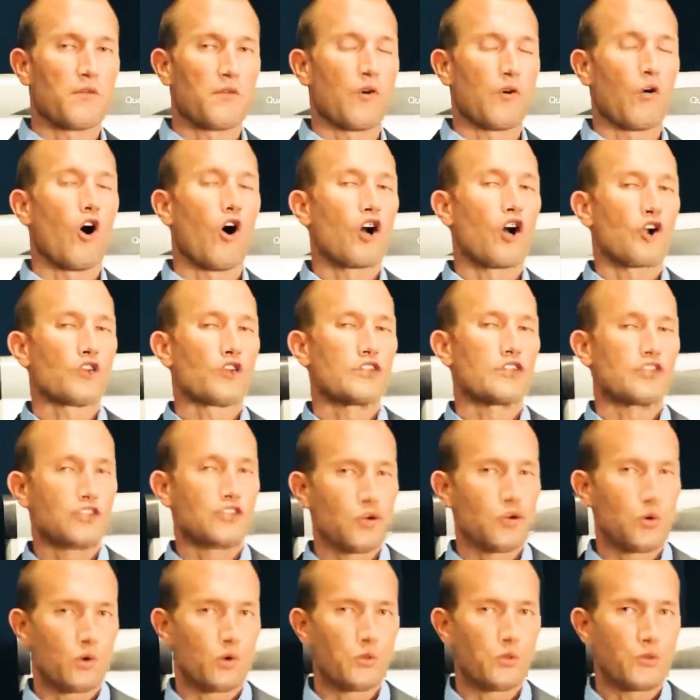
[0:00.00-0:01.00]
longer than
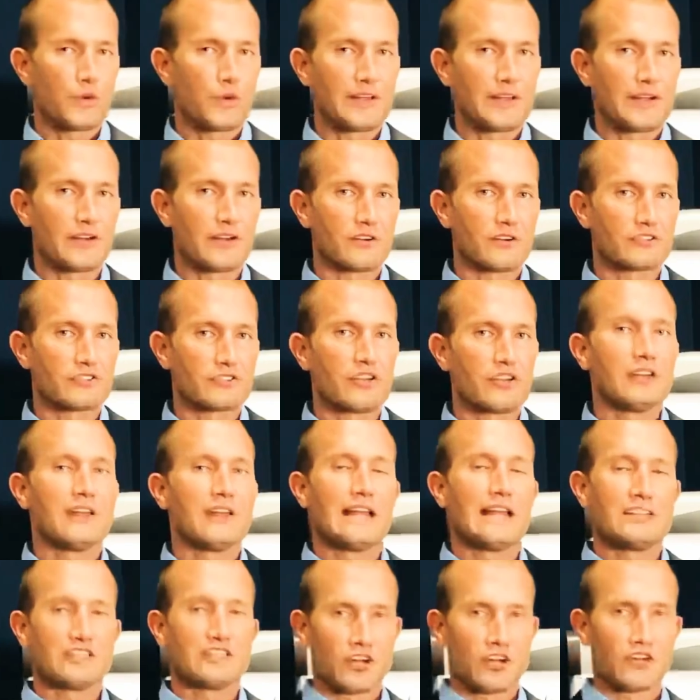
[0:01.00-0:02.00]
two or three years.
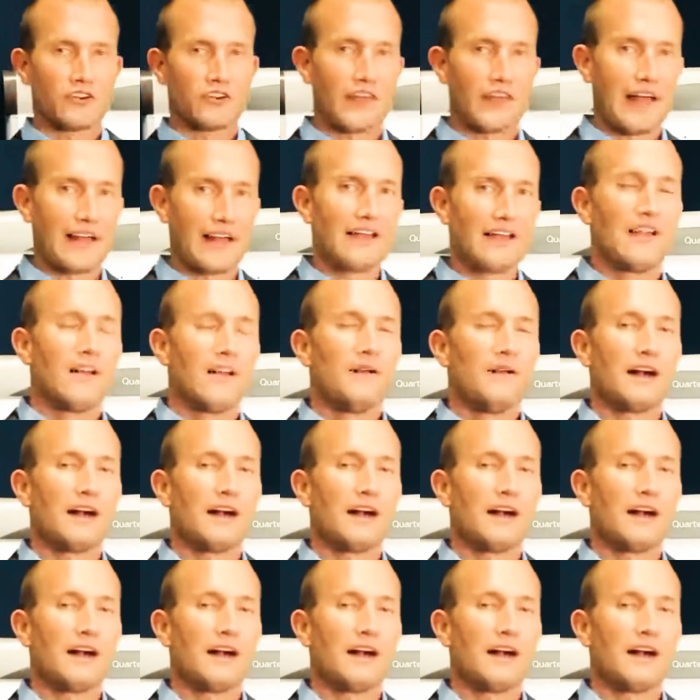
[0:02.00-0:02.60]
He's under that.